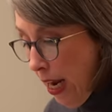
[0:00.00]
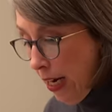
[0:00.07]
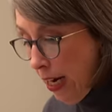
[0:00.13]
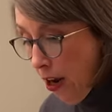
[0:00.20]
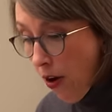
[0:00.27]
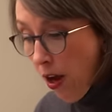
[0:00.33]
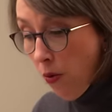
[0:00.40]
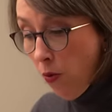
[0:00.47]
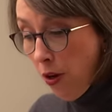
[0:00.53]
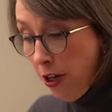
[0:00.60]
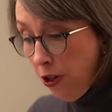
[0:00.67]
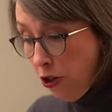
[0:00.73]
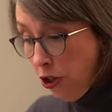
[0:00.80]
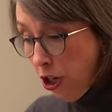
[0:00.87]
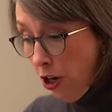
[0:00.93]
Now I want
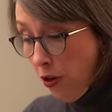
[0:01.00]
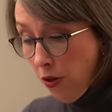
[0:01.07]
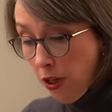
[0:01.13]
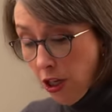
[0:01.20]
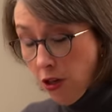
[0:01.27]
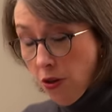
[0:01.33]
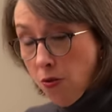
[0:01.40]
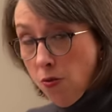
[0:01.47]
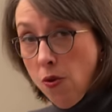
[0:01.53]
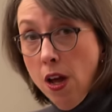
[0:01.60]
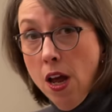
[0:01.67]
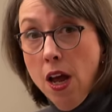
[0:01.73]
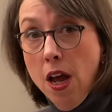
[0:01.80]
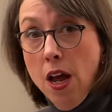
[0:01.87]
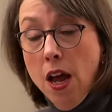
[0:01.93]
to show you
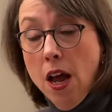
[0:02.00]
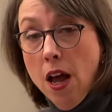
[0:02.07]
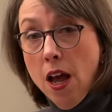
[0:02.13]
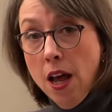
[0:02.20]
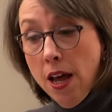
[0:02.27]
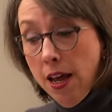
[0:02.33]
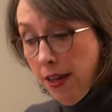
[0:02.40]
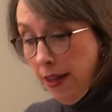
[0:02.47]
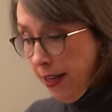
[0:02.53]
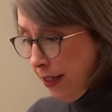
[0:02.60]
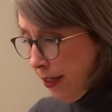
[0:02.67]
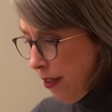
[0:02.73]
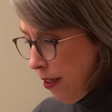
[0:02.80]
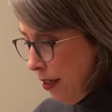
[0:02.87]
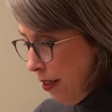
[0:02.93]
on
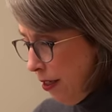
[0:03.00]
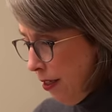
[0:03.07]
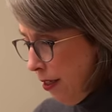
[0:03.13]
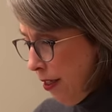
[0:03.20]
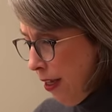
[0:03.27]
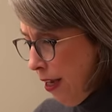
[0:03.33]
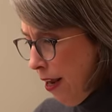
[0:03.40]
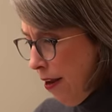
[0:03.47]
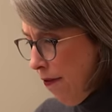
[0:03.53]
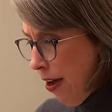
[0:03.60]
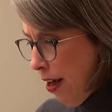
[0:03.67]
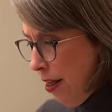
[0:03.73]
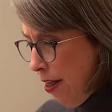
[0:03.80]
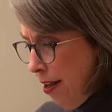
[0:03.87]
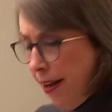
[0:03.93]
this sleeve,
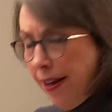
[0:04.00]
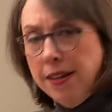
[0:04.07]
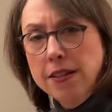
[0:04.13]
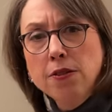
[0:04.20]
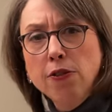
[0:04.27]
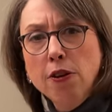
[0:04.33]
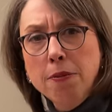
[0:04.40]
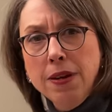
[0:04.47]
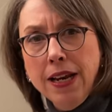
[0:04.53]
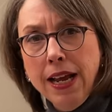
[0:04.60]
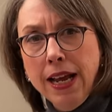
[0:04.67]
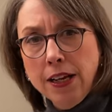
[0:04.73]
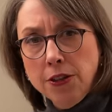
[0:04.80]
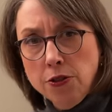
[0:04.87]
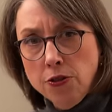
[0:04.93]
I think is from an
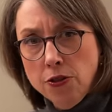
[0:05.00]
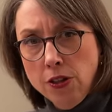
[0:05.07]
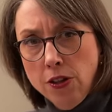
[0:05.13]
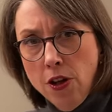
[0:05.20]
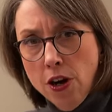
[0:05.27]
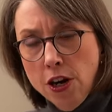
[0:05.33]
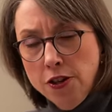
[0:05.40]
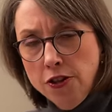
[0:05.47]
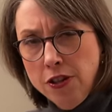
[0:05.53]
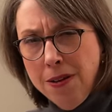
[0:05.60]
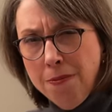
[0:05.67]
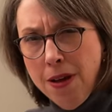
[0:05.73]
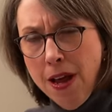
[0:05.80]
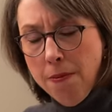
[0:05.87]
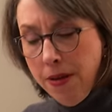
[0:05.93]
extra large, it
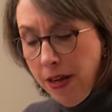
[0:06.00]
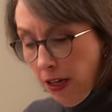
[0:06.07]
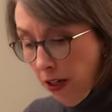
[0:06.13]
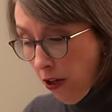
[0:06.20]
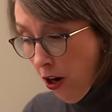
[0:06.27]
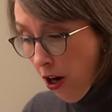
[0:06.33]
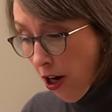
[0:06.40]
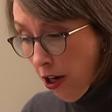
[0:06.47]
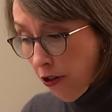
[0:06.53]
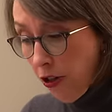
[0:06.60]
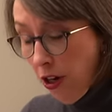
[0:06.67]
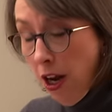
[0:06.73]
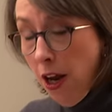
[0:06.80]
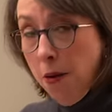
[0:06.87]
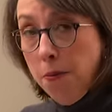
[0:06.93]
might be a
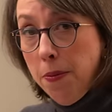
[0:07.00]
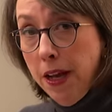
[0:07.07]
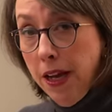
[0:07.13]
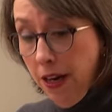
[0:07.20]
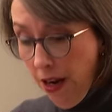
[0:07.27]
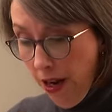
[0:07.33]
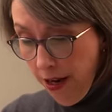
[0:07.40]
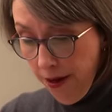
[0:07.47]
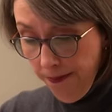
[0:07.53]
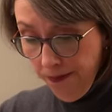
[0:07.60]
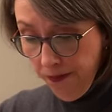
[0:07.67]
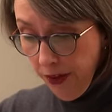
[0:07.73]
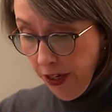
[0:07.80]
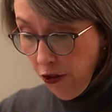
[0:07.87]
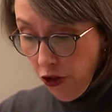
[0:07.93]
large, but
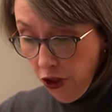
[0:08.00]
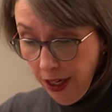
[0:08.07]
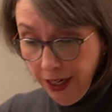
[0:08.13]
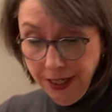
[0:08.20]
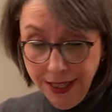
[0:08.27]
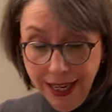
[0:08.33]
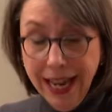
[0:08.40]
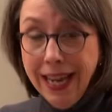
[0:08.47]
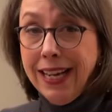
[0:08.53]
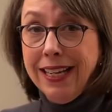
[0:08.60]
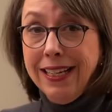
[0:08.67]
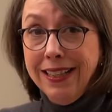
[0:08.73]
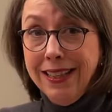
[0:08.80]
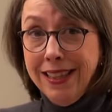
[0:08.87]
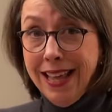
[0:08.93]
just like
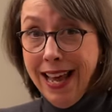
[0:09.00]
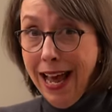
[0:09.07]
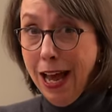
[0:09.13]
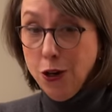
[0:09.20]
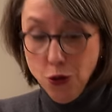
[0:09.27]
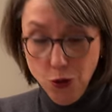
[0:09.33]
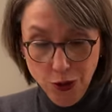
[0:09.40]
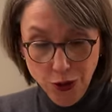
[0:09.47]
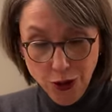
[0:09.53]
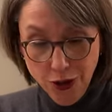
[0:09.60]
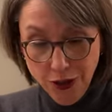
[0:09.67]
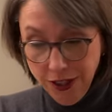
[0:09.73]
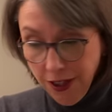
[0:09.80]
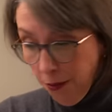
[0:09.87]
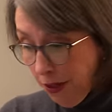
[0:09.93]
the actual
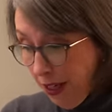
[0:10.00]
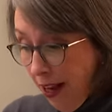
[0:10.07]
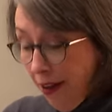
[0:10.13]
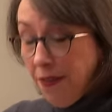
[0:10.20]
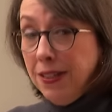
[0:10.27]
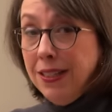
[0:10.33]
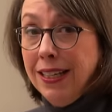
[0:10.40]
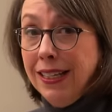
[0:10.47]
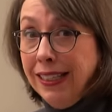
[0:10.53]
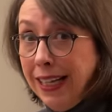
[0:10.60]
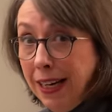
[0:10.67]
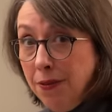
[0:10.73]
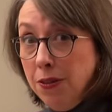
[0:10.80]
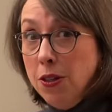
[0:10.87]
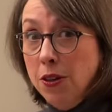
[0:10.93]
shirts themselves, the
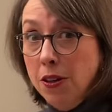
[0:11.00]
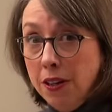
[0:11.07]
sleeves